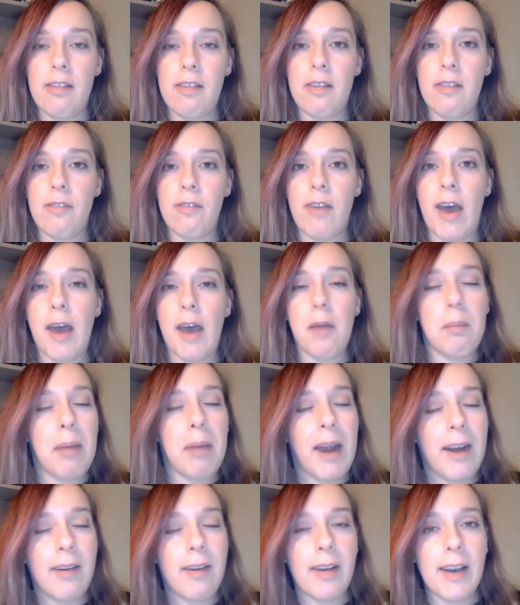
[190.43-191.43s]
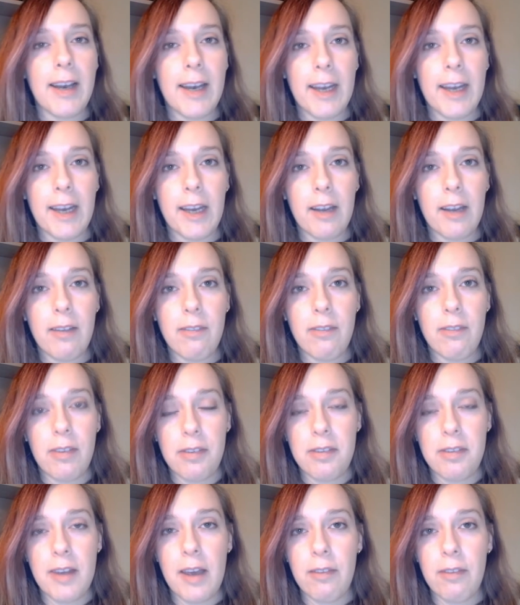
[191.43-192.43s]
that apparently the
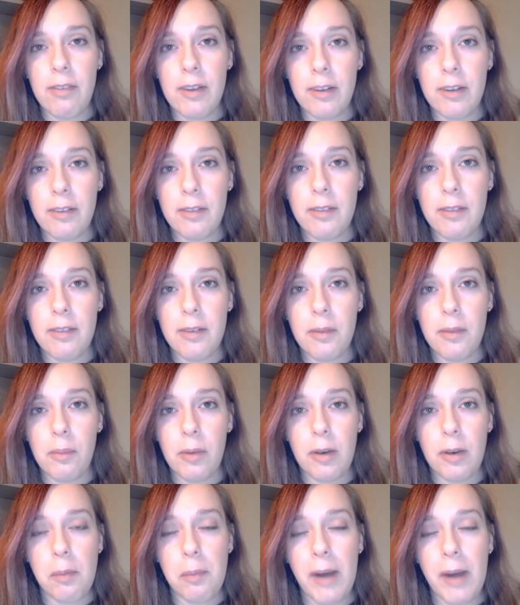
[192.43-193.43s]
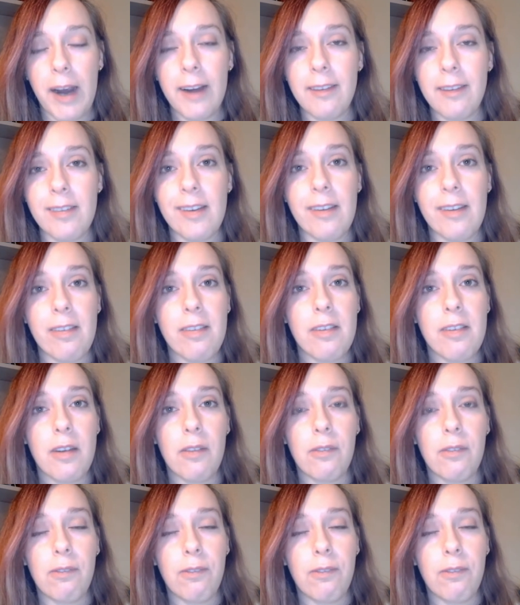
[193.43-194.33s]
servant would practice